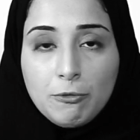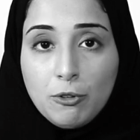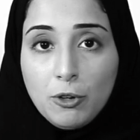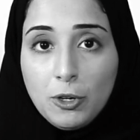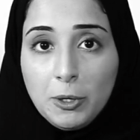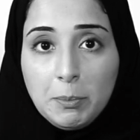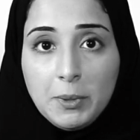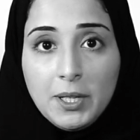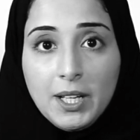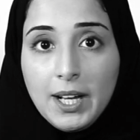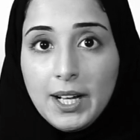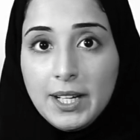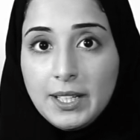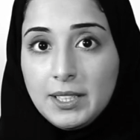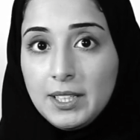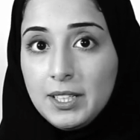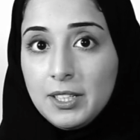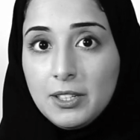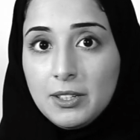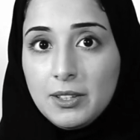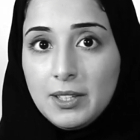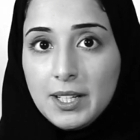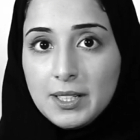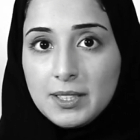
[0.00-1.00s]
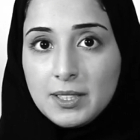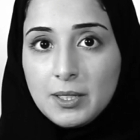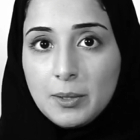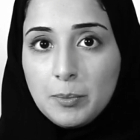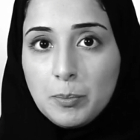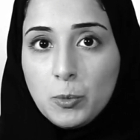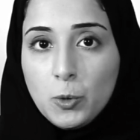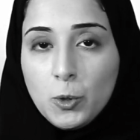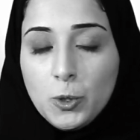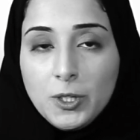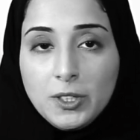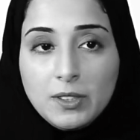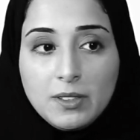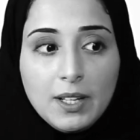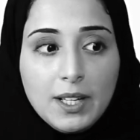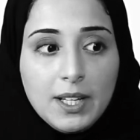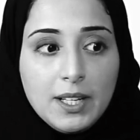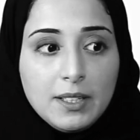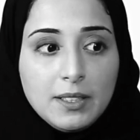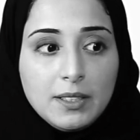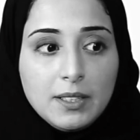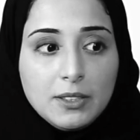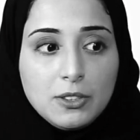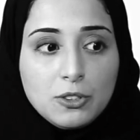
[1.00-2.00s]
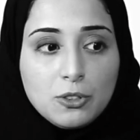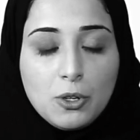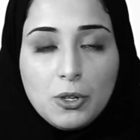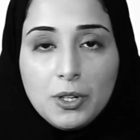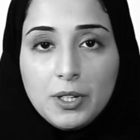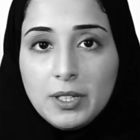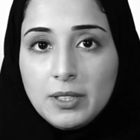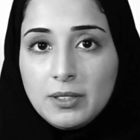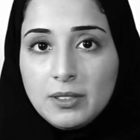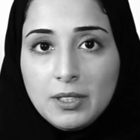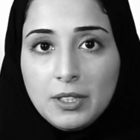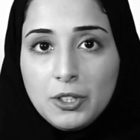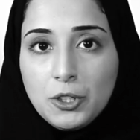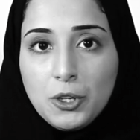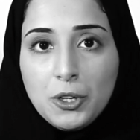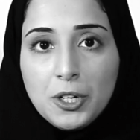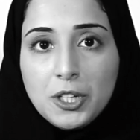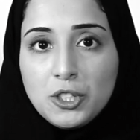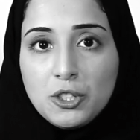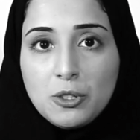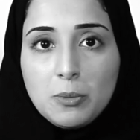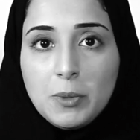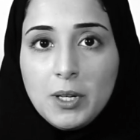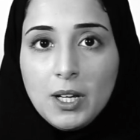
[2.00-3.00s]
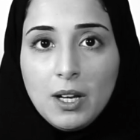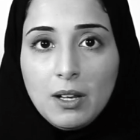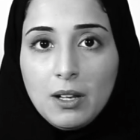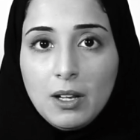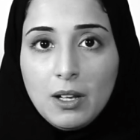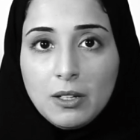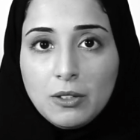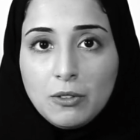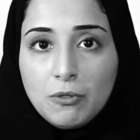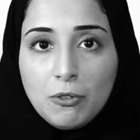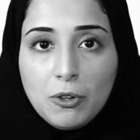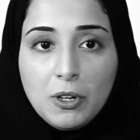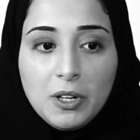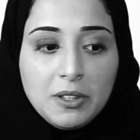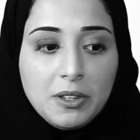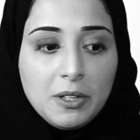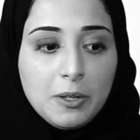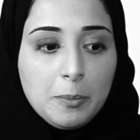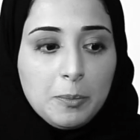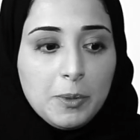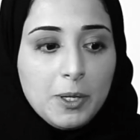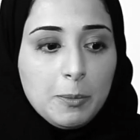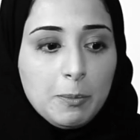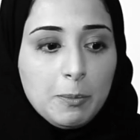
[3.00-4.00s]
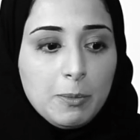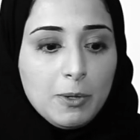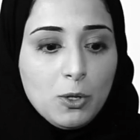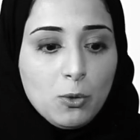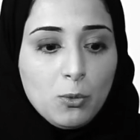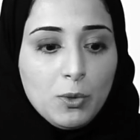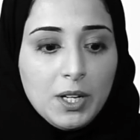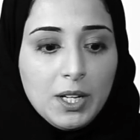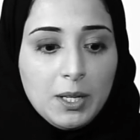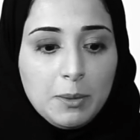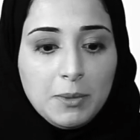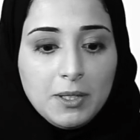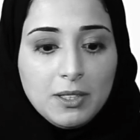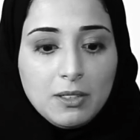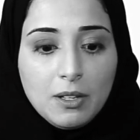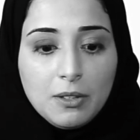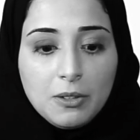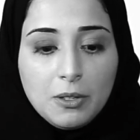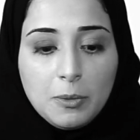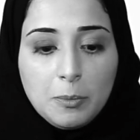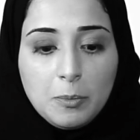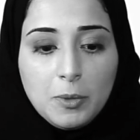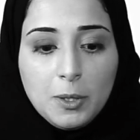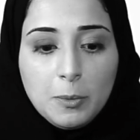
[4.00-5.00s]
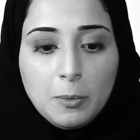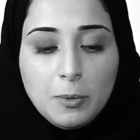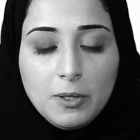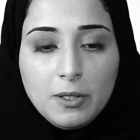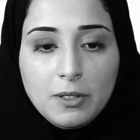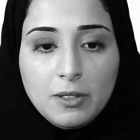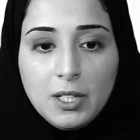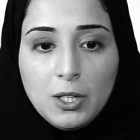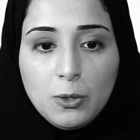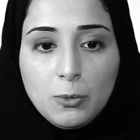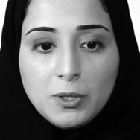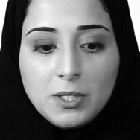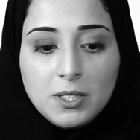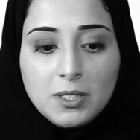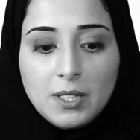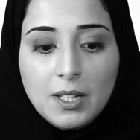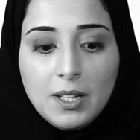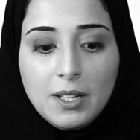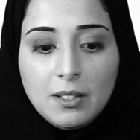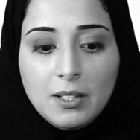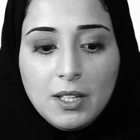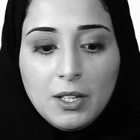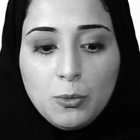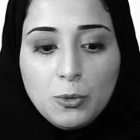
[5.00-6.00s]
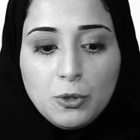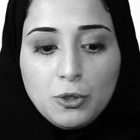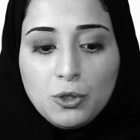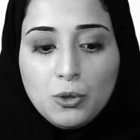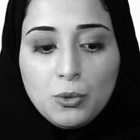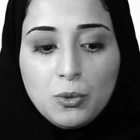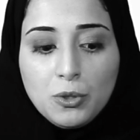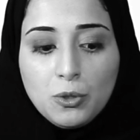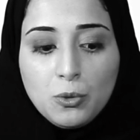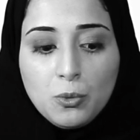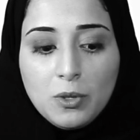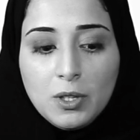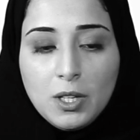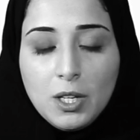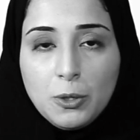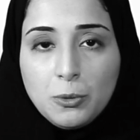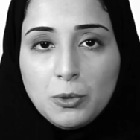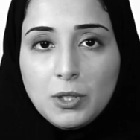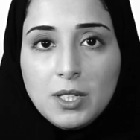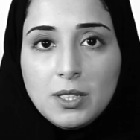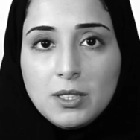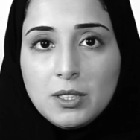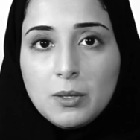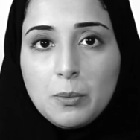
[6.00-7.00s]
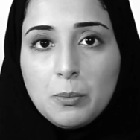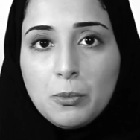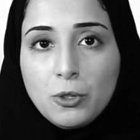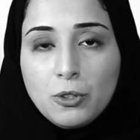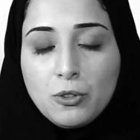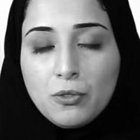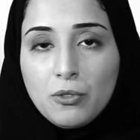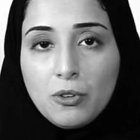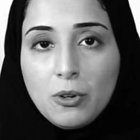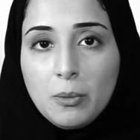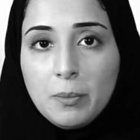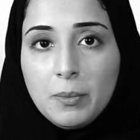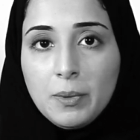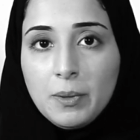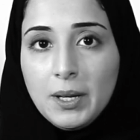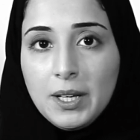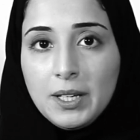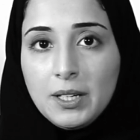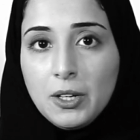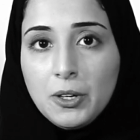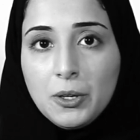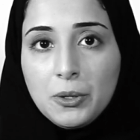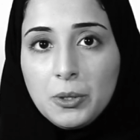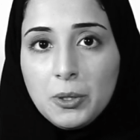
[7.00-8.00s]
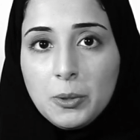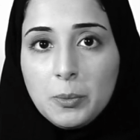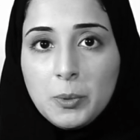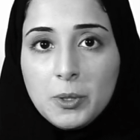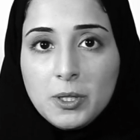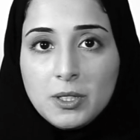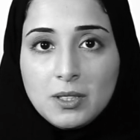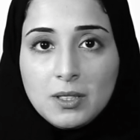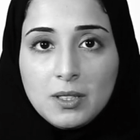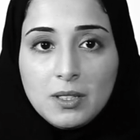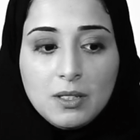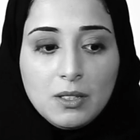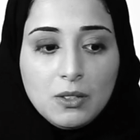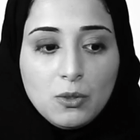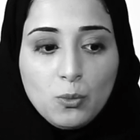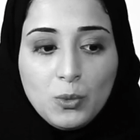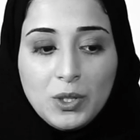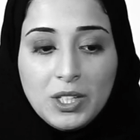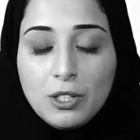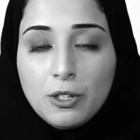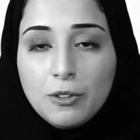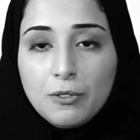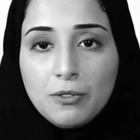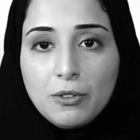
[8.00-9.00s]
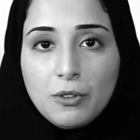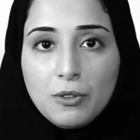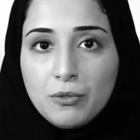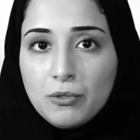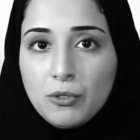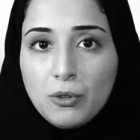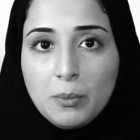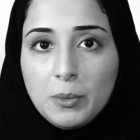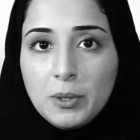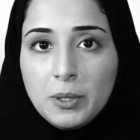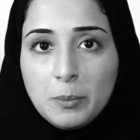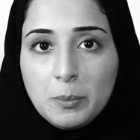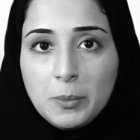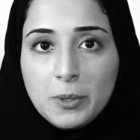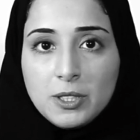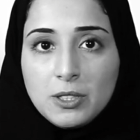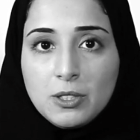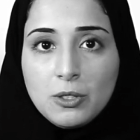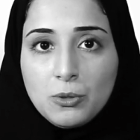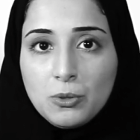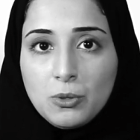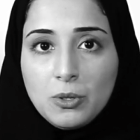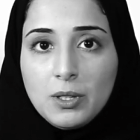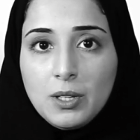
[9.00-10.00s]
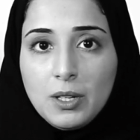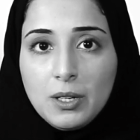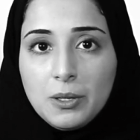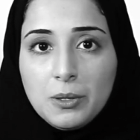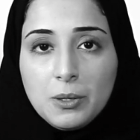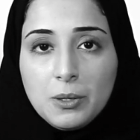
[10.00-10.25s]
For me, I needed that support, and it encouraged me a lot. For other people, when I meet other people, they would say they would do it without any support from any other person. We differ from one person to the